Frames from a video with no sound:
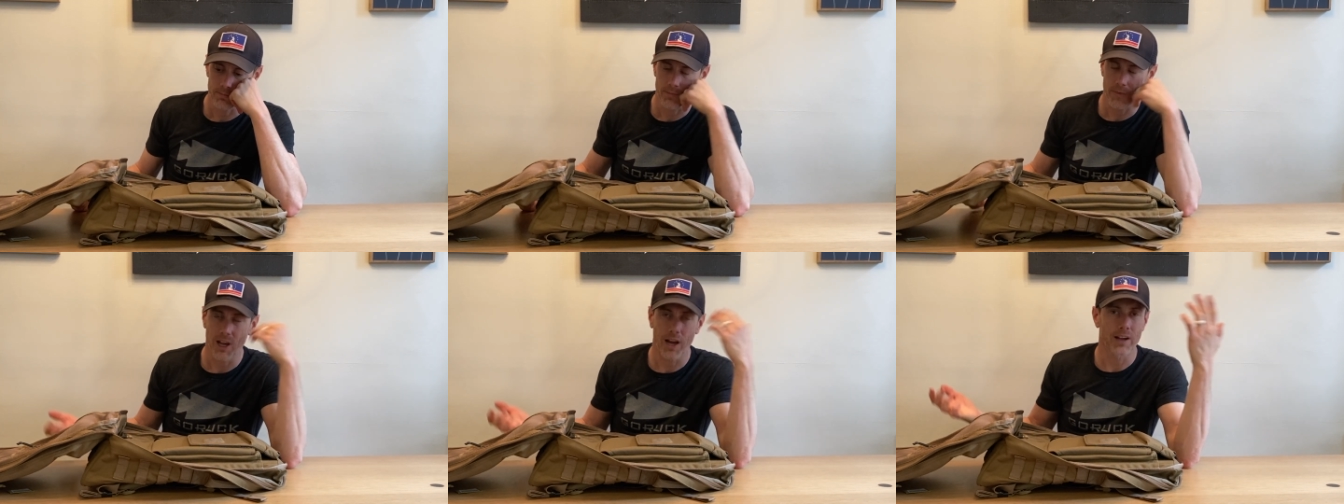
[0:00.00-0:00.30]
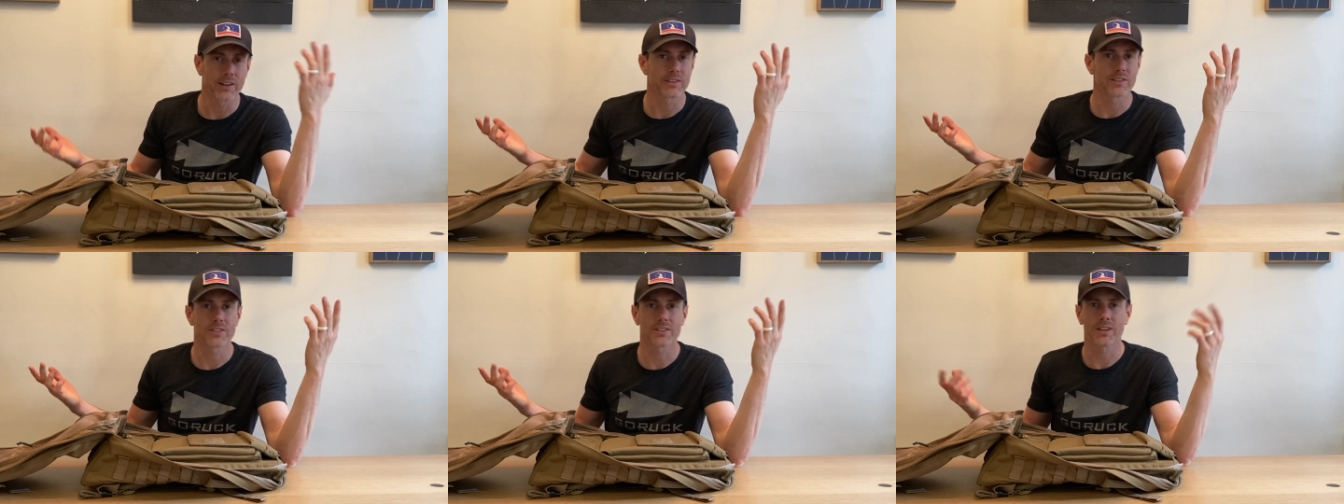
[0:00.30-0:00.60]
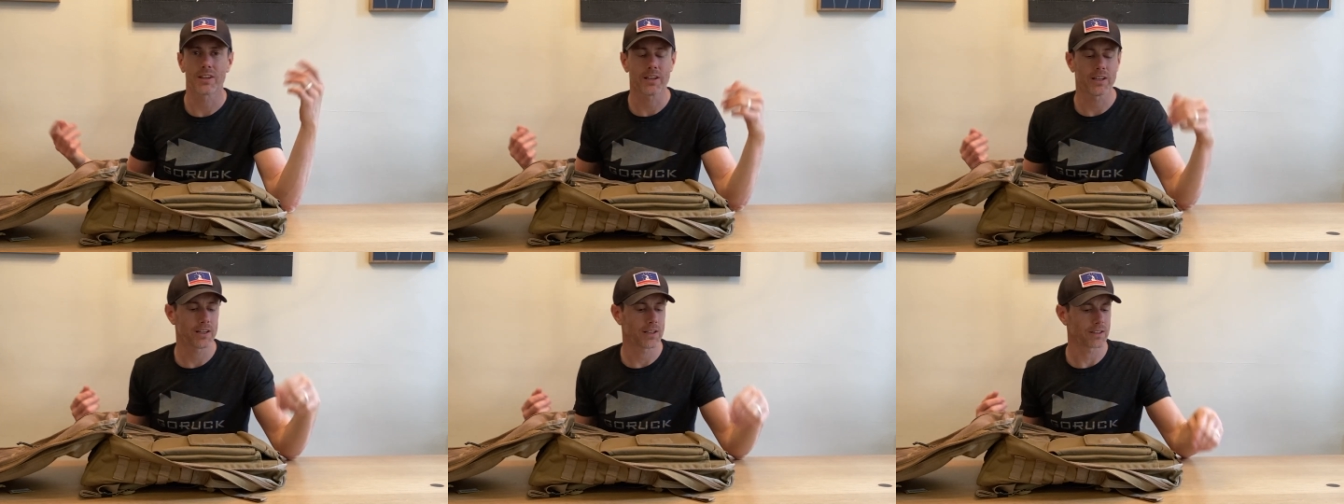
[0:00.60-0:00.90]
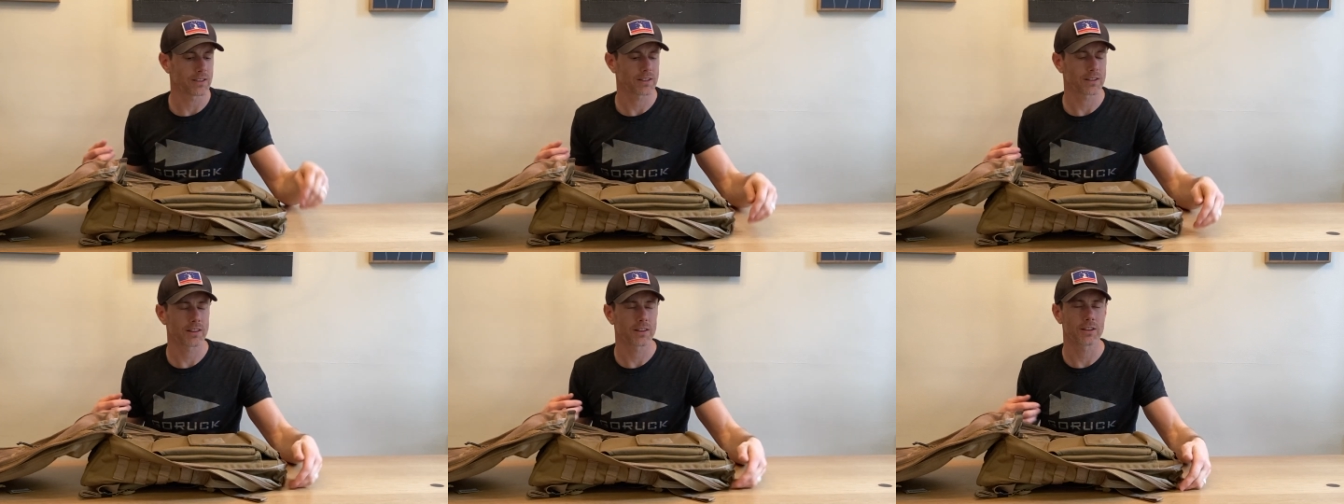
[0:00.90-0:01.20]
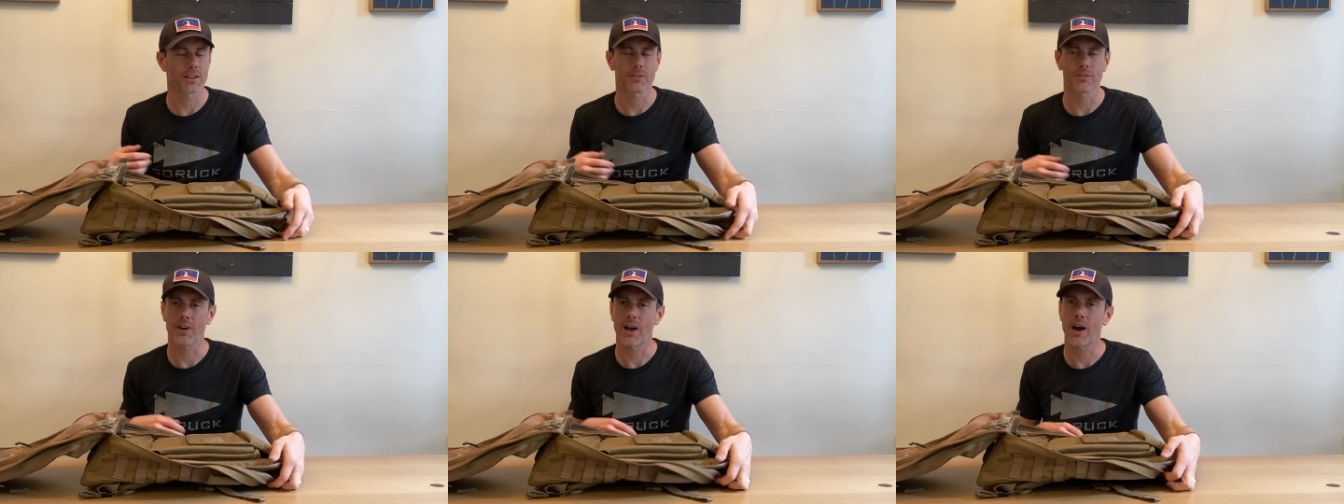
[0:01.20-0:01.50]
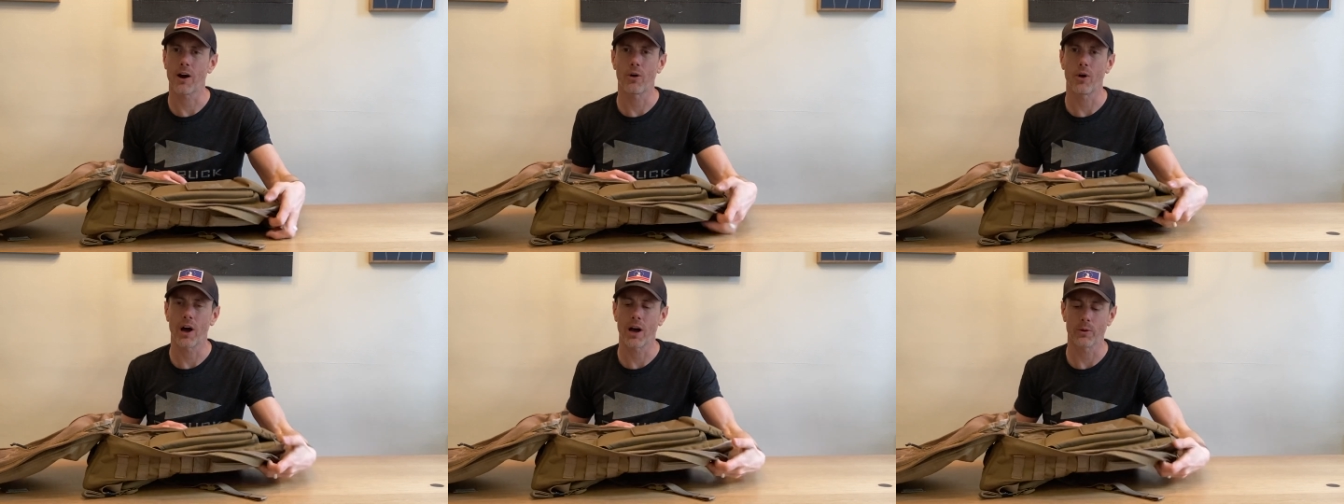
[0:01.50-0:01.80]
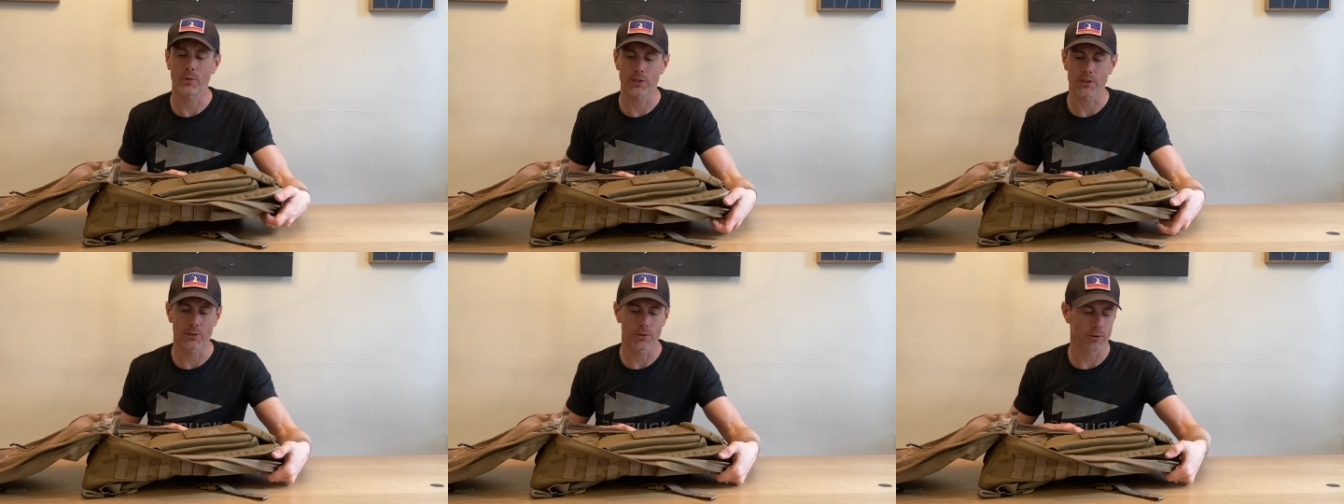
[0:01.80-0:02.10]
I just can't think of how I
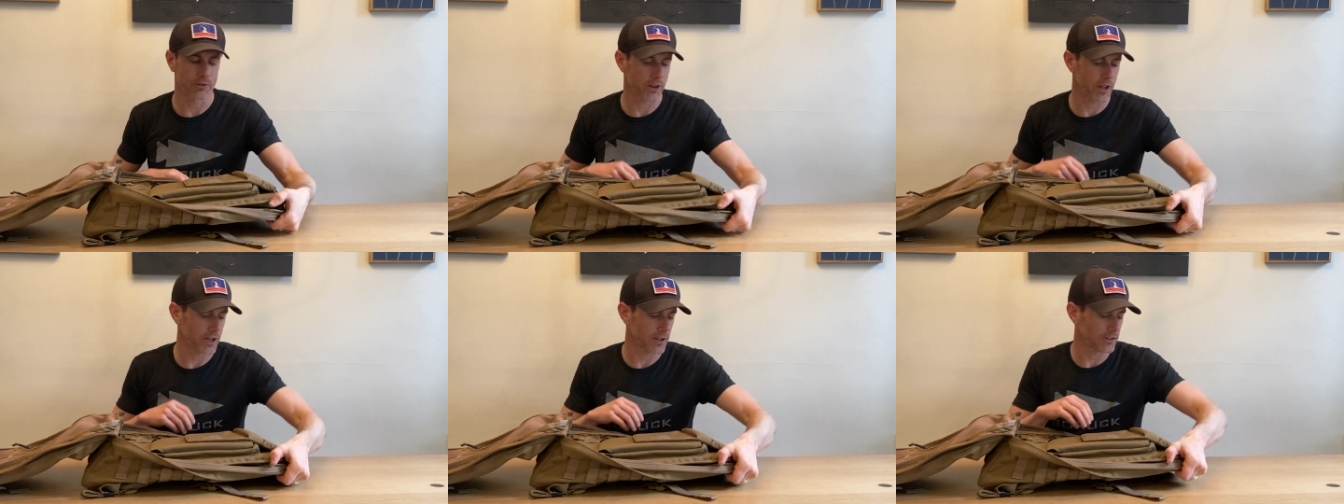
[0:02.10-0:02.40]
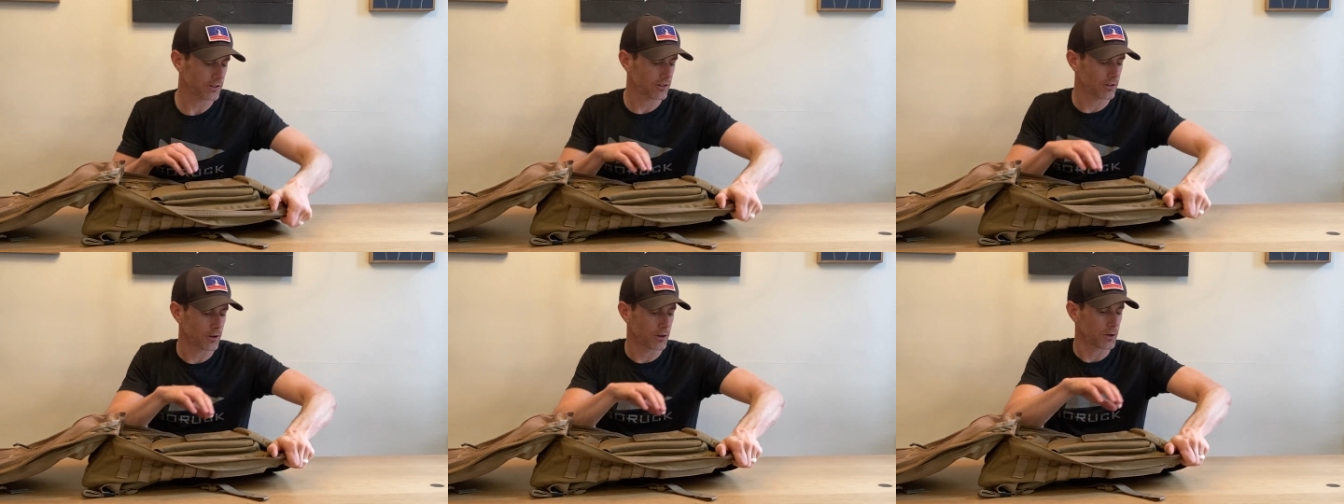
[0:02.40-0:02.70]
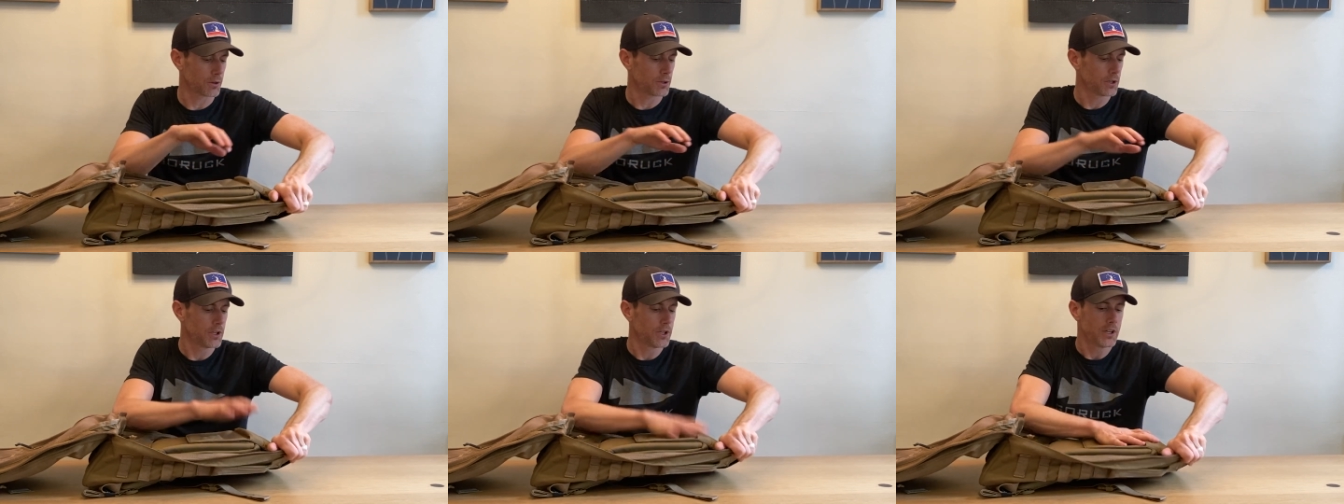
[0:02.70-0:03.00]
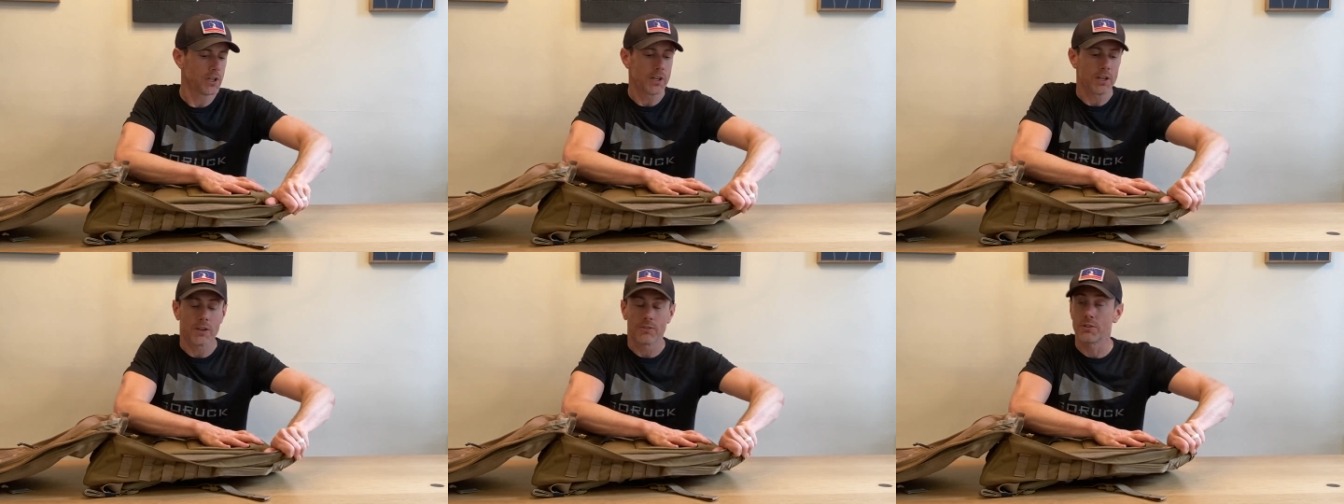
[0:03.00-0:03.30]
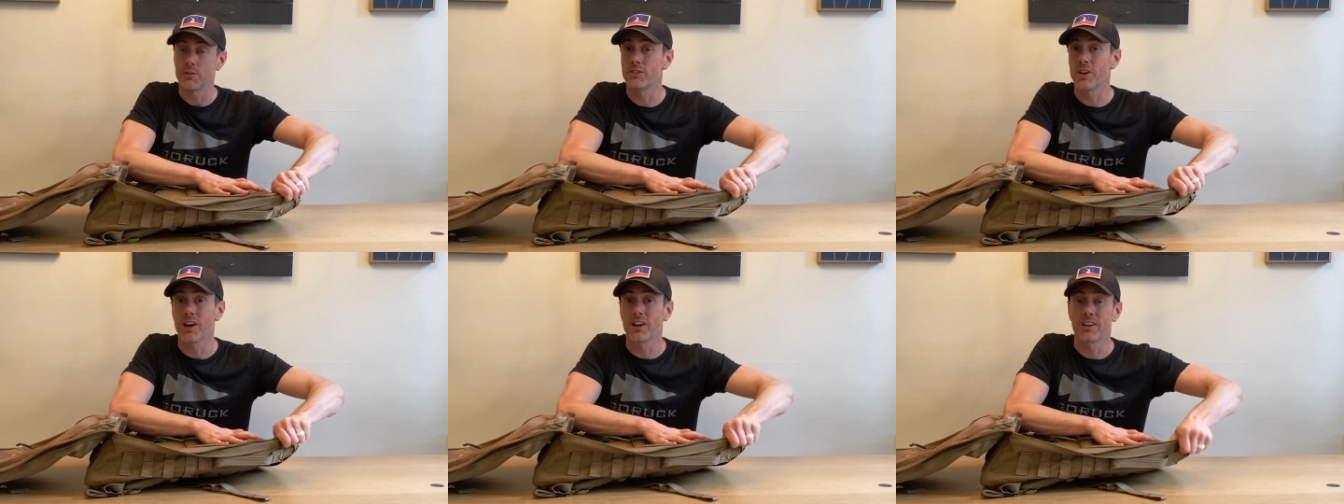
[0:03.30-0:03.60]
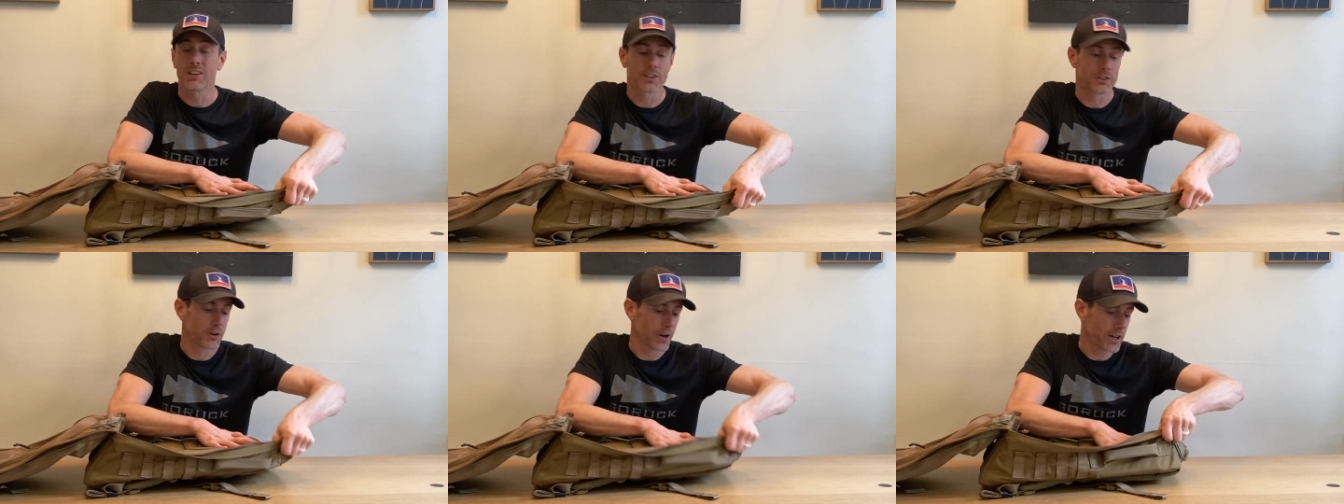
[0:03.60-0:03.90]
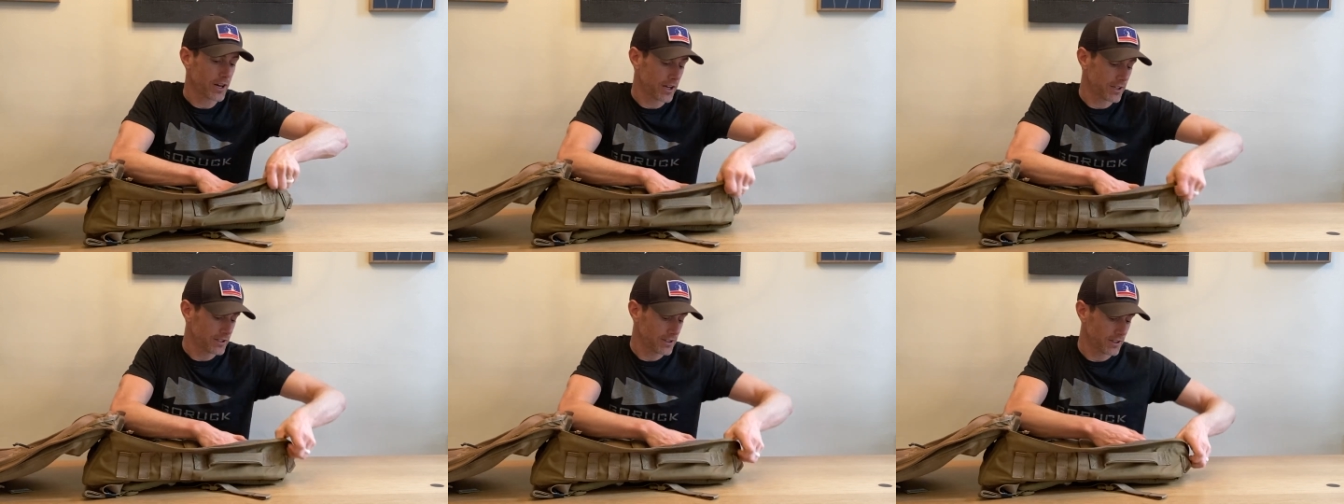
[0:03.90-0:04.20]
would use that. So if you've got any great
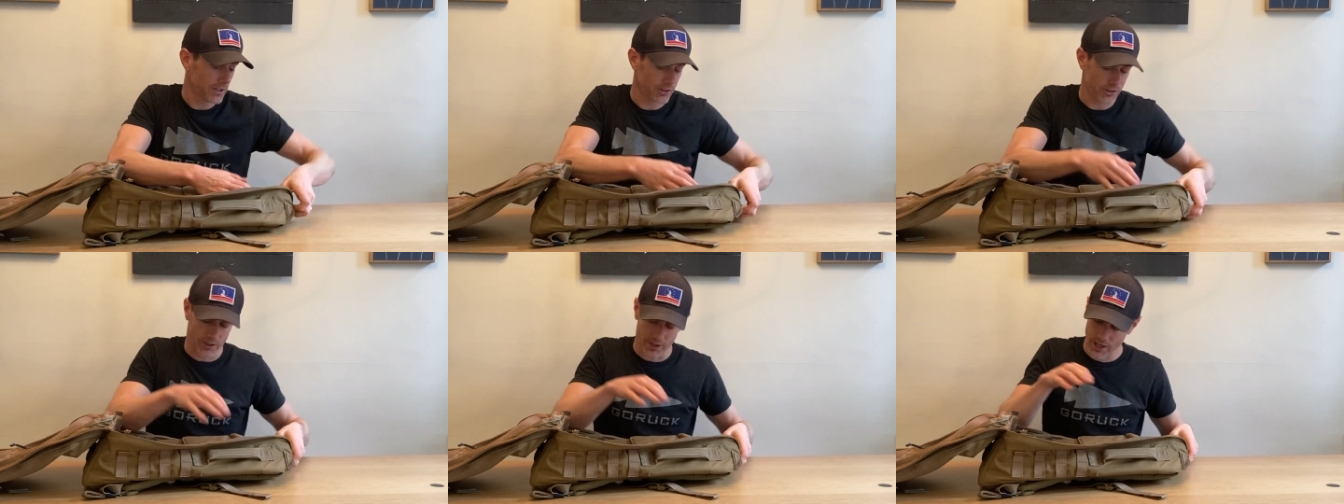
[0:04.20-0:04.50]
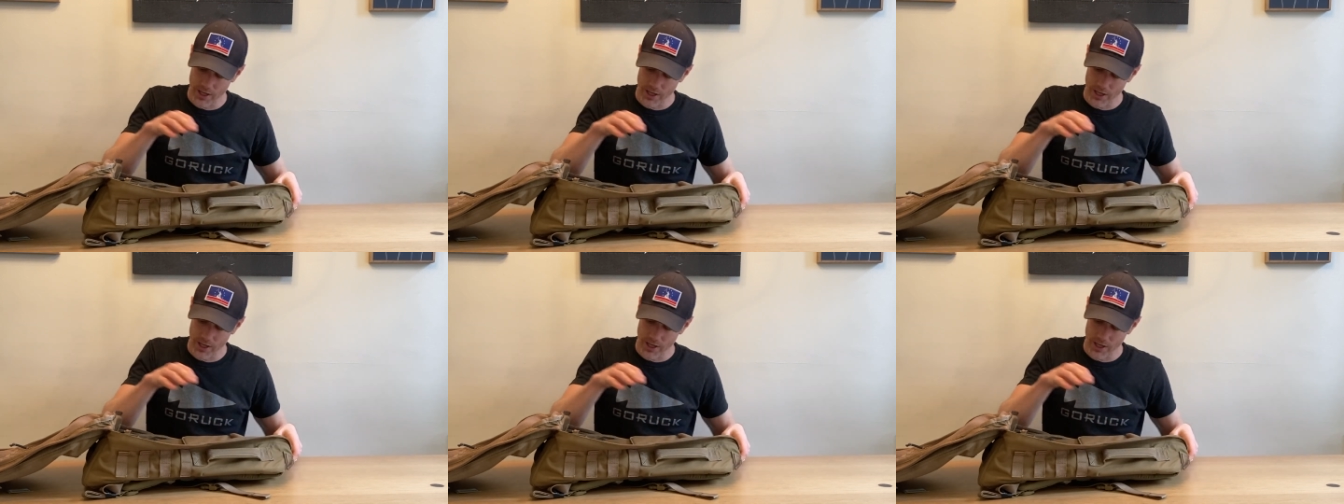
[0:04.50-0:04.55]
ideas on